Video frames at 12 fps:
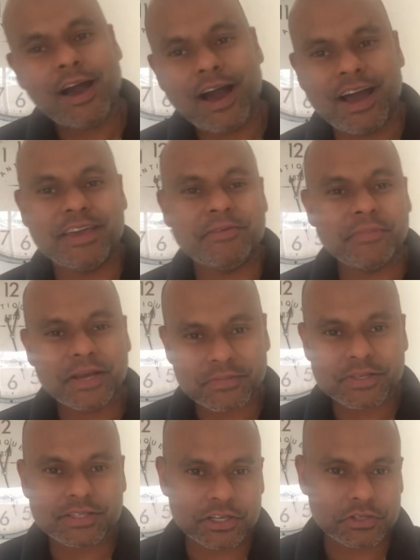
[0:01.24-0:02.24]
Hi, my
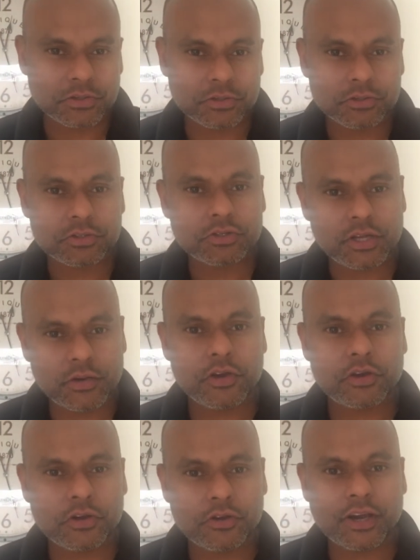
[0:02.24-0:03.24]
name is Dasun. Today we're
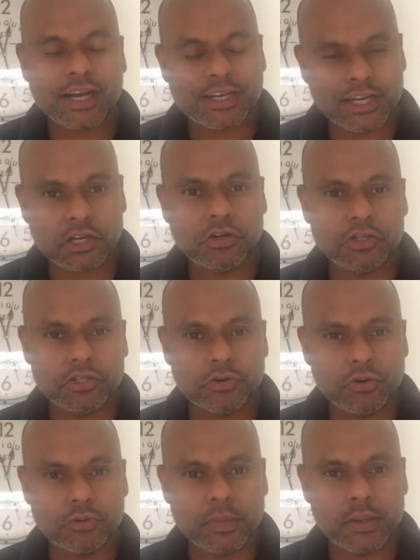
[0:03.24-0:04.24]
going to look at technology
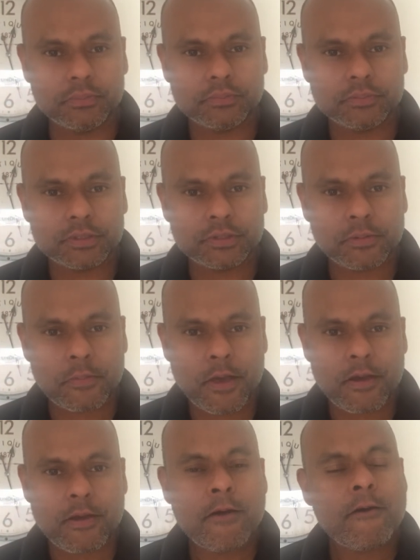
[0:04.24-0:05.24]
roadmap.
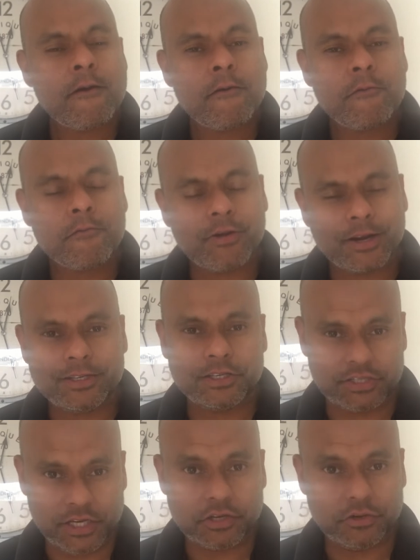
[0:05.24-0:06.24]
What is
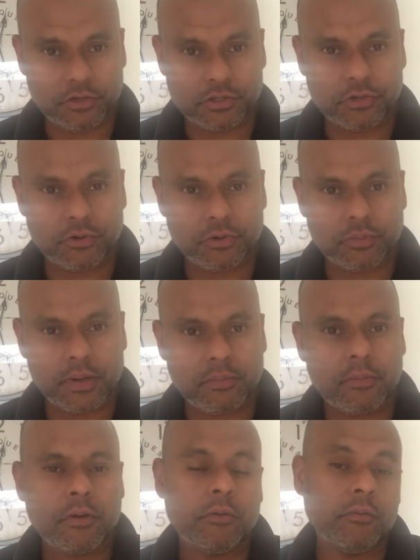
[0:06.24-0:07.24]
a technology roadmap?
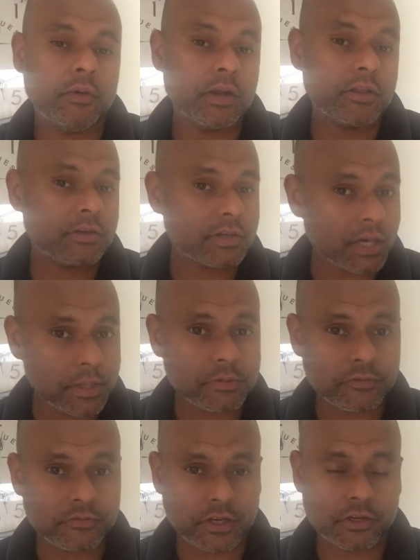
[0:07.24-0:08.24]
What are the types
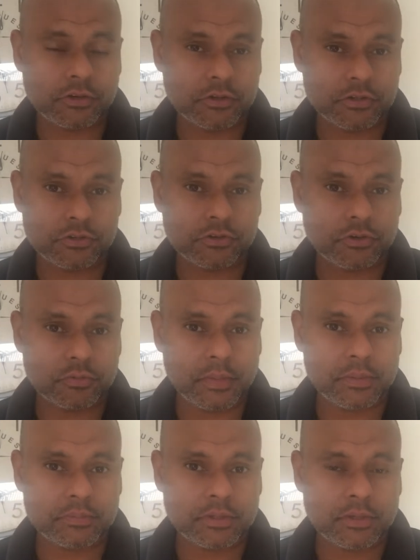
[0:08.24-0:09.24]
of technology
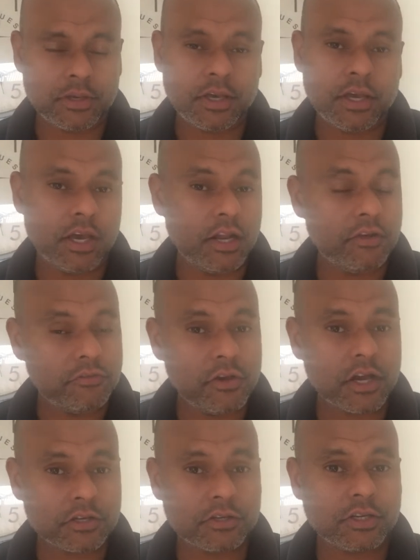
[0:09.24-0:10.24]
roadmaps? And if
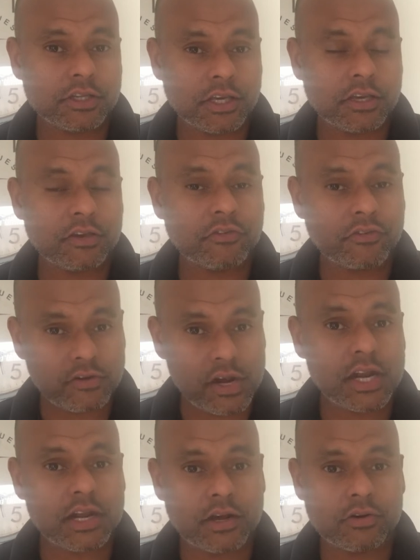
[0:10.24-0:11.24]
you're actually thinking of
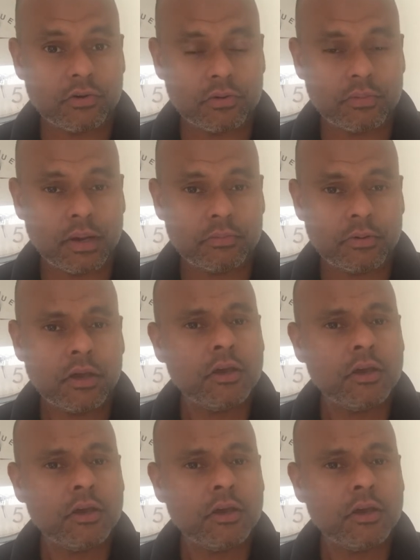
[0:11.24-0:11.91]
creating a roadmap,